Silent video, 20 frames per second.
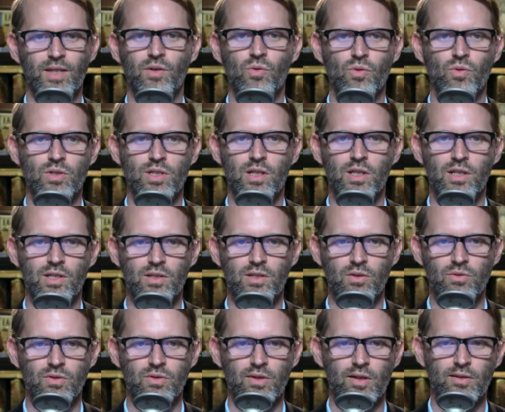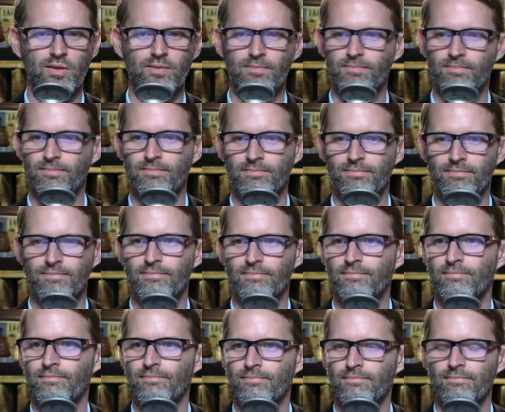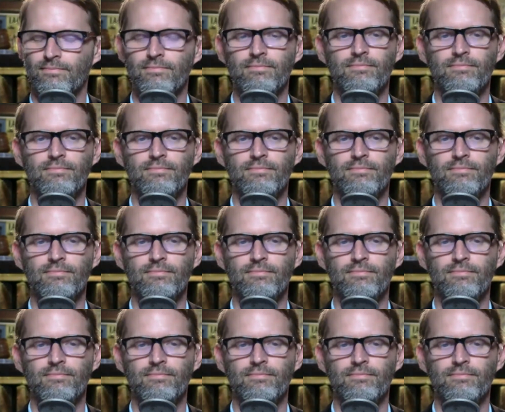the list goes on. I've only seen,